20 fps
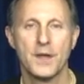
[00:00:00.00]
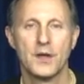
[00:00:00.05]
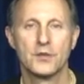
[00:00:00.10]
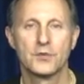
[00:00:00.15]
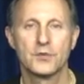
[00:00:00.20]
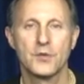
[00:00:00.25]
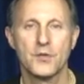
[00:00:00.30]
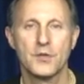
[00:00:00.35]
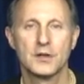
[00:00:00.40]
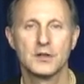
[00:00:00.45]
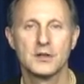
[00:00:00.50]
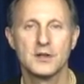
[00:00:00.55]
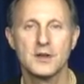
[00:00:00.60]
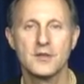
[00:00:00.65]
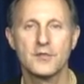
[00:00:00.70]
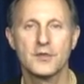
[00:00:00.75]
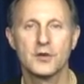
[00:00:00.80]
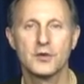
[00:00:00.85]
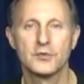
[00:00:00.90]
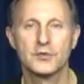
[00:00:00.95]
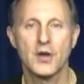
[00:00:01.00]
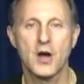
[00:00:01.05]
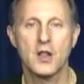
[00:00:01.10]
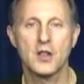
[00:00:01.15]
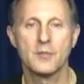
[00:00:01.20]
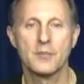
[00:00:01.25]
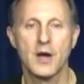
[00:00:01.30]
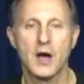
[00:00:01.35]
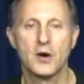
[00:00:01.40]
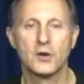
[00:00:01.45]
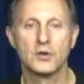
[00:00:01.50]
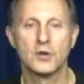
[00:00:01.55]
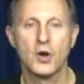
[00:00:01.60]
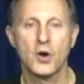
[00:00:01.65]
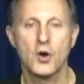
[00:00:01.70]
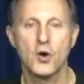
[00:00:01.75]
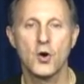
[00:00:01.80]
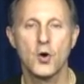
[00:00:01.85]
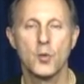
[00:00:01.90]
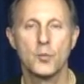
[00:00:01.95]
So the liver is all about
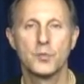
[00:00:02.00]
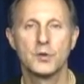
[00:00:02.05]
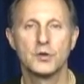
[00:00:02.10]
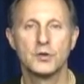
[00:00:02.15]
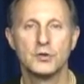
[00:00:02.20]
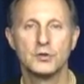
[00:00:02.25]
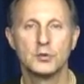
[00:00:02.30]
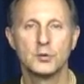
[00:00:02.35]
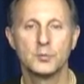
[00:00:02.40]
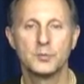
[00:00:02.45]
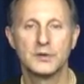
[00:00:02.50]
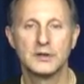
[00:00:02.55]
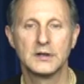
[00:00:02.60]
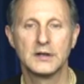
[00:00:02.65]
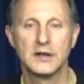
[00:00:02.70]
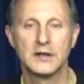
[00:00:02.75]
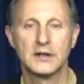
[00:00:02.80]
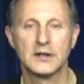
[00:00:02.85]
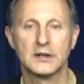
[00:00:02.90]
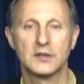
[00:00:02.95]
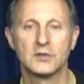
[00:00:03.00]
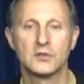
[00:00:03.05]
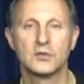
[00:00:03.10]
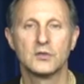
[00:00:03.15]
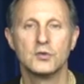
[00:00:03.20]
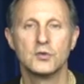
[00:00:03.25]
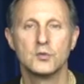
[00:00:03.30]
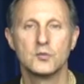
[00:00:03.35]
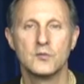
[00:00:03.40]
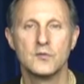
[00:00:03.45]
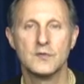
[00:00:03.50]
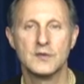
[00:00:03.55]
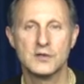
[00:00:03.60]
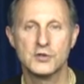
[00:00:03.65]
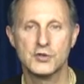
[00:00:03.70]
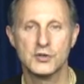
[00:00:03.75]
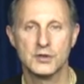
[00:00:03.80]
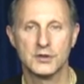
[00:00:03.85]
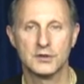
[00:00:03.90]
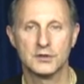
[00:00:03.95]
hope, new beginnings, new
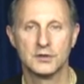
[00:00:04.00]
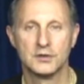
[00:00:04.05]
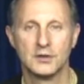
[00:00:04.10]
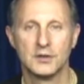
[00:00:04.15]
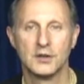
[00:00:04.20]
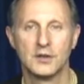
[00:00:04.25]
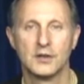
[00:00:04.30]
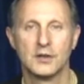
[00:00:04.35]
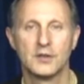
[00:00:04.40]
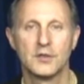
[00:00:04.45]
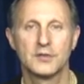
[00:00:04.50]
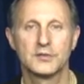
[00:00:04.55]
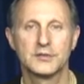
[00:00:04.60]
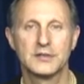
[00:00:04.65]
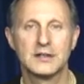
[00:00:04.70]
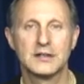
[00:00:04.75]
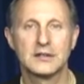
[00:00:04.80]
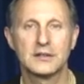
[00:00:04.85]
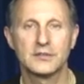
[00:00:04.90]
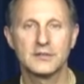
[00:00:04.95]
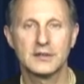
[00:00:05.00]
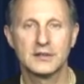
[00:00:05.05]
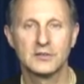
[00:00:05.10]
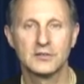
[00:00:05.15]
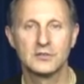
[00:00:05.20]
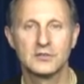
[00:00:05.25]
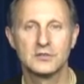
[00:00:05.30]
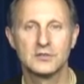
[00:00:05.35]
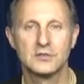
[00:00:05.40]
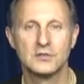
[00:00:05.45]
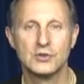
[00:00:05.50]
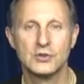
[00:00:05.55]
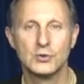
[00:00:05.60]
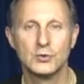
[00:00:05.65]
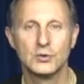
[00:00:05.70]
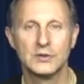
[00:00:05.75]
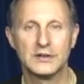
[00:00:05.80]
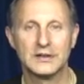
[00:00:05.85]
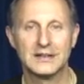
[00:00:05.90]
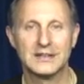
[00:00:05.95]
vision, seeing things
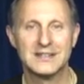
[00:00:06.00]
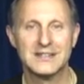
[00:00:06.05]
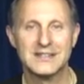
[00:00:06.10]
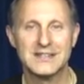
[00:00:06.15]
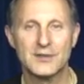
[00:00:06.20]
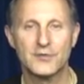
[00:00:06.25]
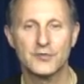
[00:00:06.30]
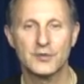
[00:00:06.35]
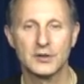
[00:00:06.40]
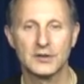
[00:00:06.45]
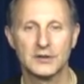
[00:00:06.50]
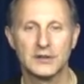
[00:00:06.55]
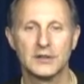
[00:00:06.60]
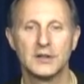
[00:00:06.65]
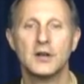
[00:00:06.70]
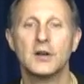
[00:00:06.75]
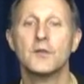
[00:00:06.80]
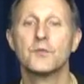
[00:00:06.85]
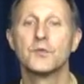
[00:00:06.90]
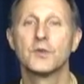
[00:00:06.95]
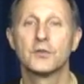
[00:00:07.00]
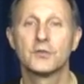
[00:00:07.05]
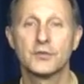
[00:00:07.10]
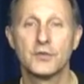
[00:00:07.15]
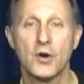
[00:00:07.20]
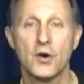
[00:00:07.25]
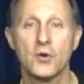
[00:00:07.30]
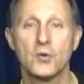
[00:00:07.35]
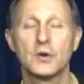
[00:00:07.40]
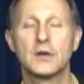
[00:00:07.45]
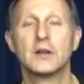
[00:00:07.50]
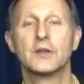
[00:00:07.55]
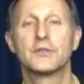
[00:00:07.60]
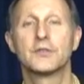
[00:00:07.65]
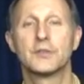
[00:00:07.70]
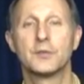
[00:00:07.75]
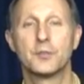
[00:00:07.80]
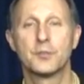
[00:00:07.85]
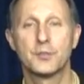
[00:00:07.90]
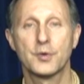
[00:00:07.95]
newly and differently. So
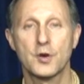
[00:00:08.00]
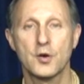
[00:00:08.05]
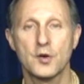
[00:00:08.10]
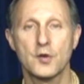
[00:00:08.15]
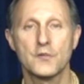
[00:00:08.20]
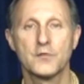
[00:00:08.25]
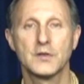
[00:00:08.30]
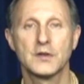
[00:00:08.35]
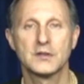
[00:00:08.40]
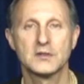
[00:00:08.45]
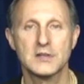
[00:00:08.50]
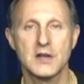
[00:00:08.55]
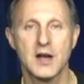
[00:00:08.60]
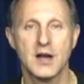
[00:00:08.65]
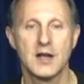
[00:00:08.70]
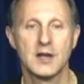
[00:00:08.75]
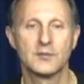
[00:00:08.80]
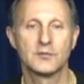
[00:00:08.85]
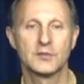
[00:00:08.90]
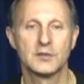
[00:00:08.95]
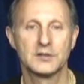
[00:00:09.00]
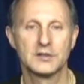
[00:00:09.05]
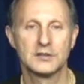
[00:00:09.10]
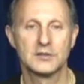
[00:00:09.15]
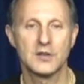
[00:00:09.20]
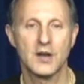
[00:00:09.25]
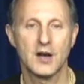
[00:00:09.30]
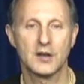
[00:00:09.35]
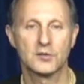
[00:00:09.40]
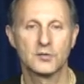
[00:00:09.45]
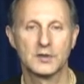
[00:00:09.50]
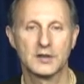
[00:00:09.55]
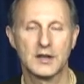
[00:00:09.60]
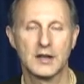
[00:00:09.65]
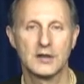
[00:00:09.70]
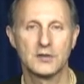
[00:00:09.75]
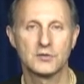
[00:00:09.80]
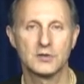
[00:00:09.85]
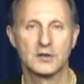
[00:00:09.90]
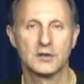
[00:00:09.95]
it's the perfect time for
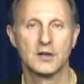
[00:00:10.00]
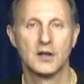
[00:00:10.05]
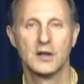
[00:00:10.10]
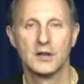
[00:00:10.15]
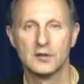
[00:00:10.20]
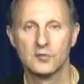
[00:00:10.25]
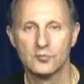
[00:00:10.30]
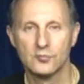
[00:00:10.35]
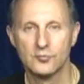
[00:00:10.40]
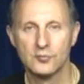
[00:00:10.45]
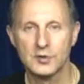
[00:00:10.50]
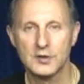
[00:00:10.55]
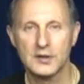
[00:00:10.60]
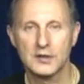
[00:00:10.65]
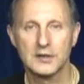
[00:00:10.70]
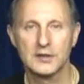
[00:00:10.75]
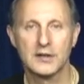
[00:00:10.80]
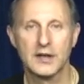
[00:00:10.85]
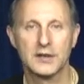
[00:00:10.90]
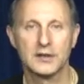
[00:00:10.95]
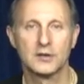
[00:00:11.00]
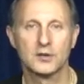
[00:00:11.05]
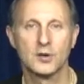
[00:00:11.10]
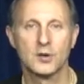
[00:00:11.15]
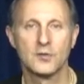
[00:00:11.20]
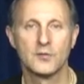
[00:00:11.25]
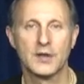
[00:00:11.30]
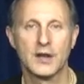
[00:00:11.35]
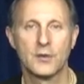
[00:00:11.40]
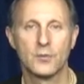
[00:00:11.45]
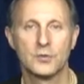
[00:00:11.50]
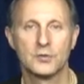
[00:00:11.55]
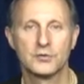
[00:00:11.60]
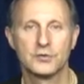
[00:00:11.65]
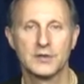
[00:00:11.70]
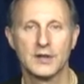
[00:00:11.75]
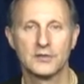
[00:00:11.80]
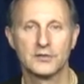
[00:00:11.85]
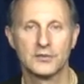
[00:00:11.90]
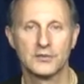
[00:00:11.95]
detoxification, really letting go of that
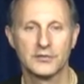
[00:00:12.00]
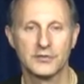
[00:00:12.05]
which doesn't